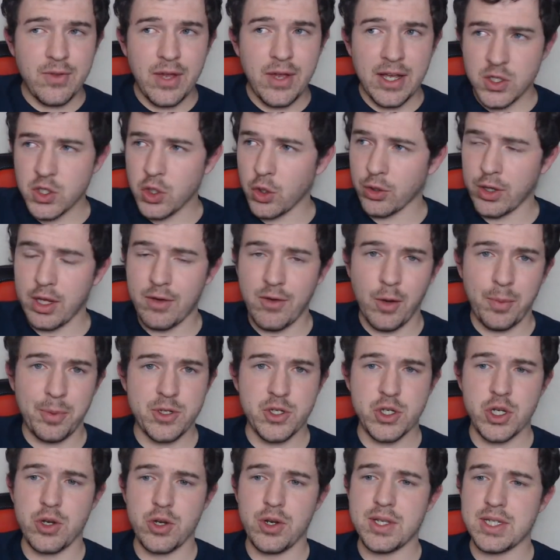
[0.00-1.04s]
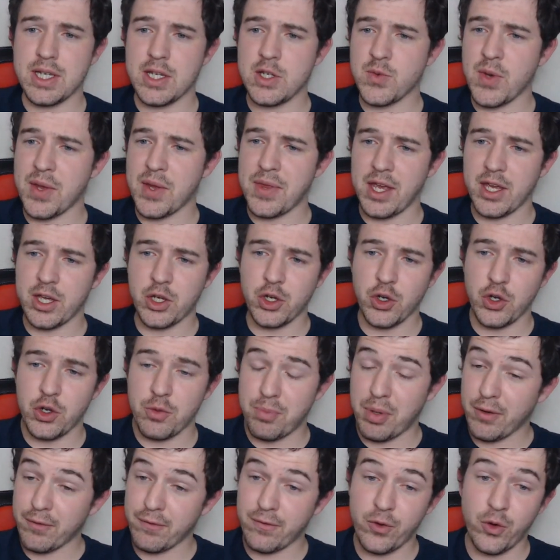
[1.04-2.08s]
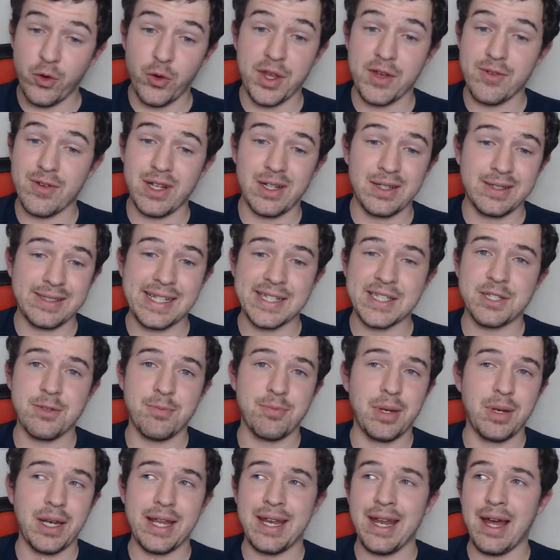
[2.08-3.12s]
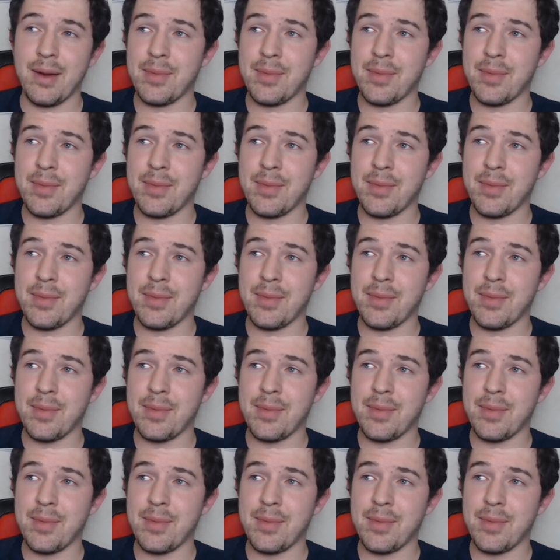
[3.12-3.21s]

They took their opportunities when they could, but for their ill discipline.